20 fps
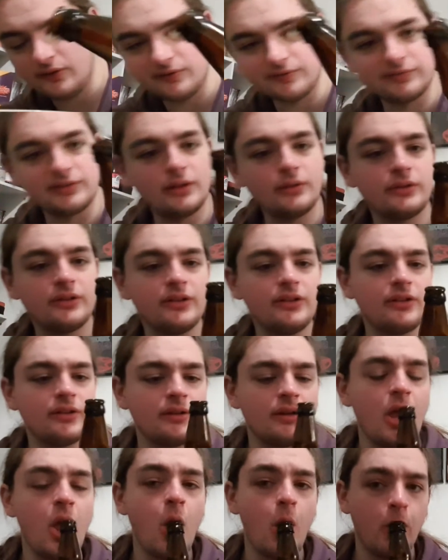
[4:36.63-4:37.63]
floaters,
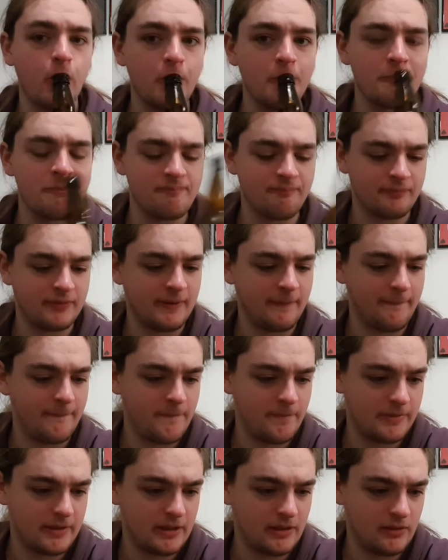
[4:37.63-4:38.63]

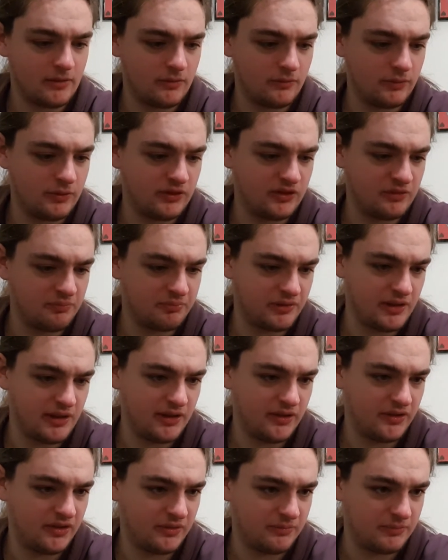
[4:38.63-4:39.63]
which
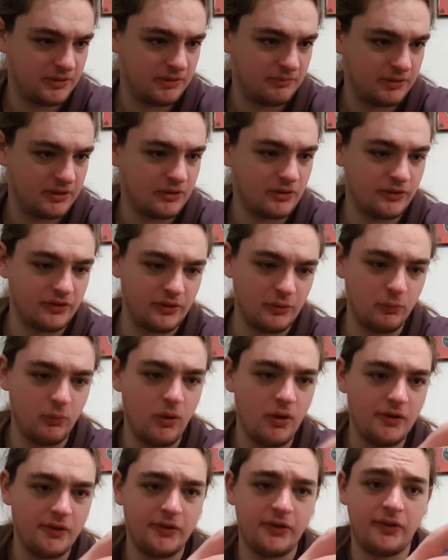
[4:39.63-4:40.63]
surprises me, because there
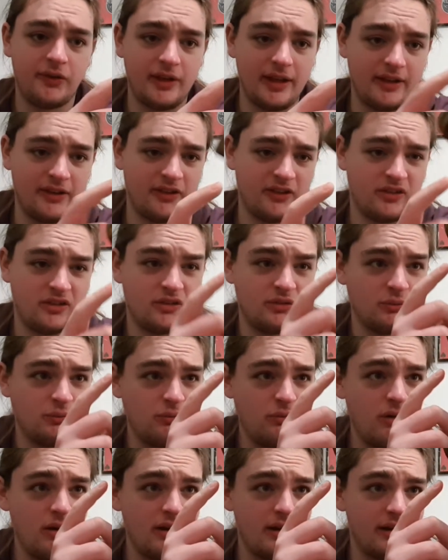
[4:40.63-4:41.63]
was, I
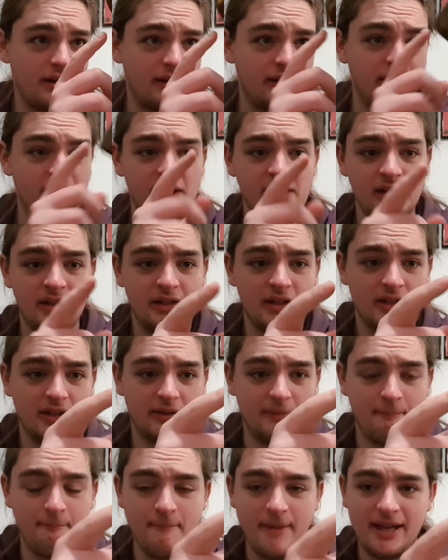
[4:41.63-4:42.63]
swear,
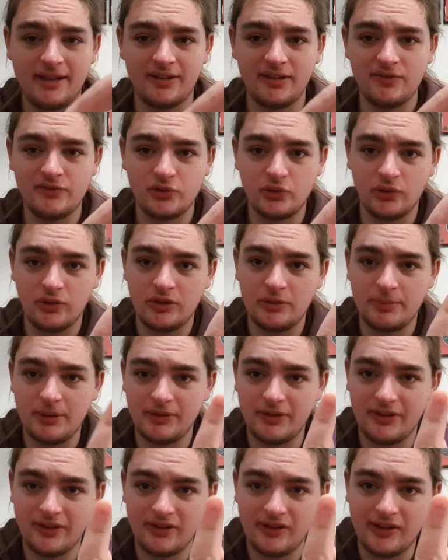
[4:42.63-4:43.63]
there's a massive chunk about
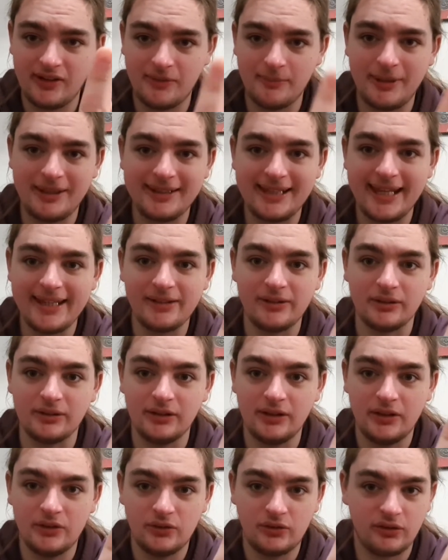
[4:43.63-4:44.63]
the size of my nail
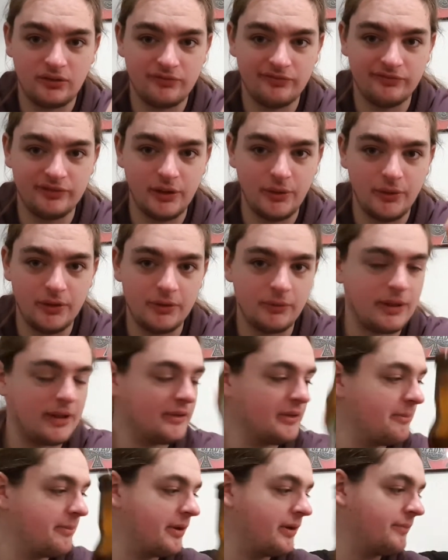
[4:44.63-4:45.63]
just floating around
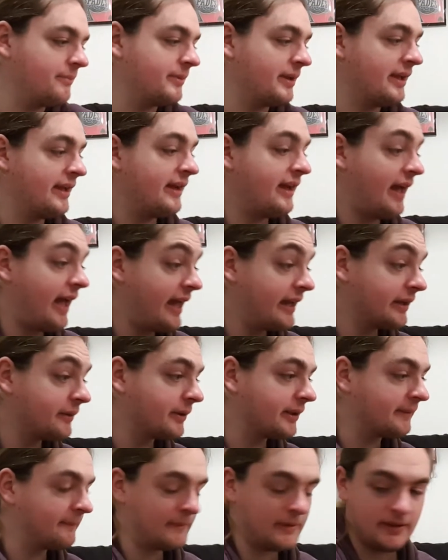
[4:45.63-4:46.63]
the bottom.
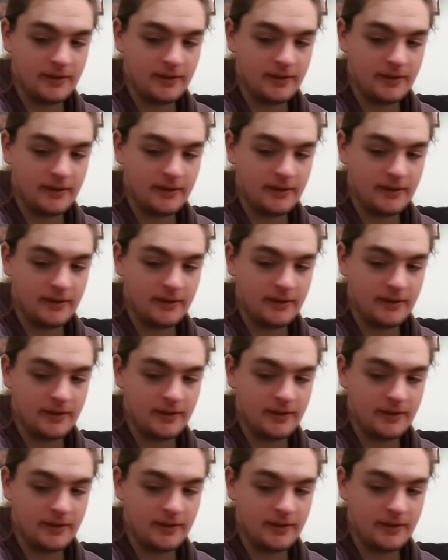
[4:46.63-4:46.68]
Anyway,